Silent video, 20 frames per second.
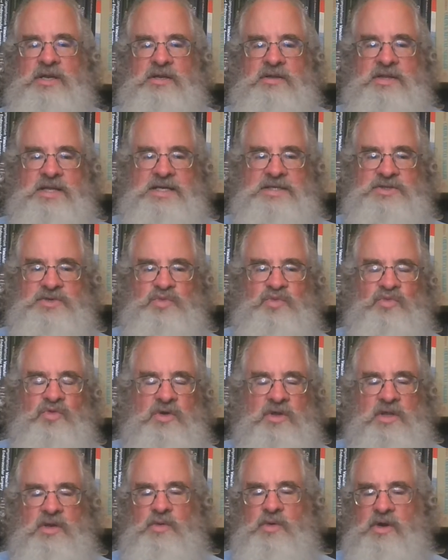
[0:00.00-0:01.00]
And that's
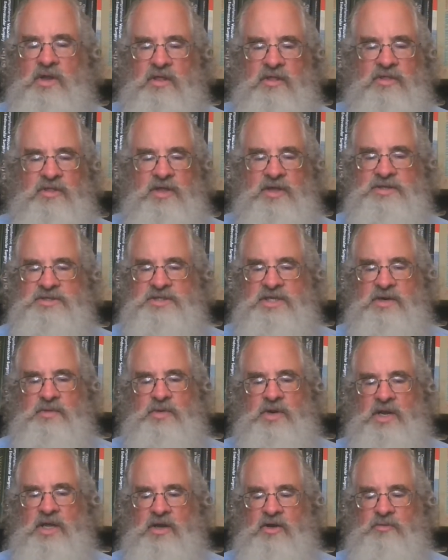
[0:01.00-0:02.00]
really one of the things that I
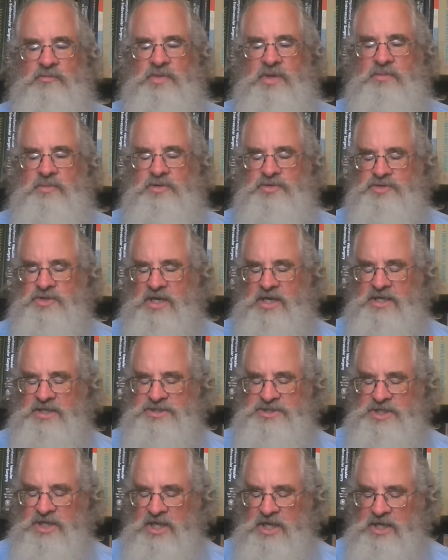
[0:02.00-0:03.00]
want to help people try and
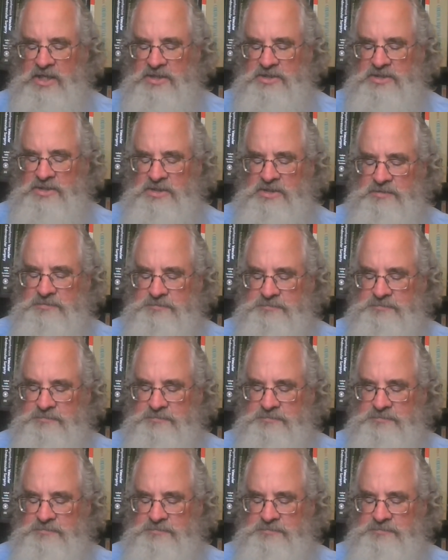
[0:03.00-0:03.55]
change.